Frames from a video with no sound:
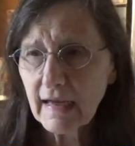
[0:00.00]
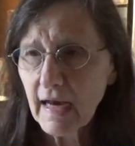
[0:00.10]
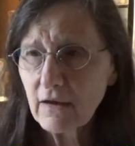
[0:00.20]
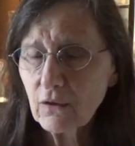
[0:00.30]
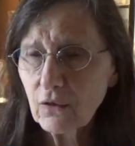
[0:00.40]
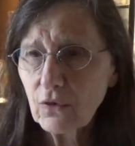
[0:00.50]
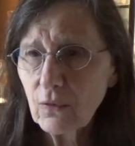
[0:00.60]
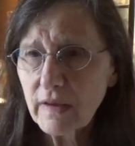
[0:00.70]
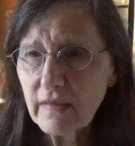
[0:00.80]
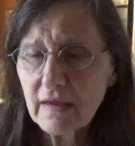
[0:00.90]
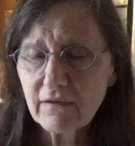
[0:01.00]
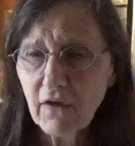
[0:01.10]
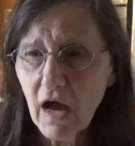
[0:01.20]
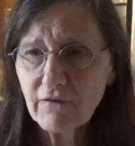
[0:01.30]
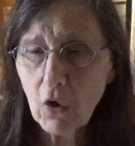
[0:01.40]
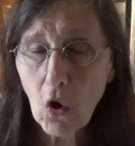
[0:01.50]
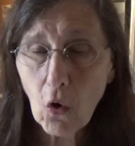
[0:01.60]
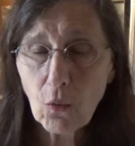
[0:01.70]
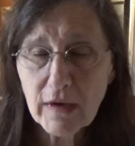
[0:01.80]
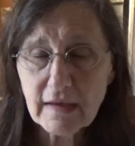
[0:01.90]
I don't know, I think I've
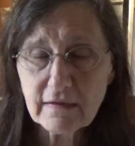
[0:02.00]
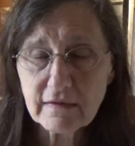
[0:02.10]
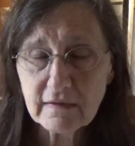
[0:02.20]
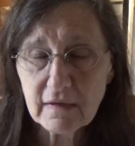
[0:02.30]
always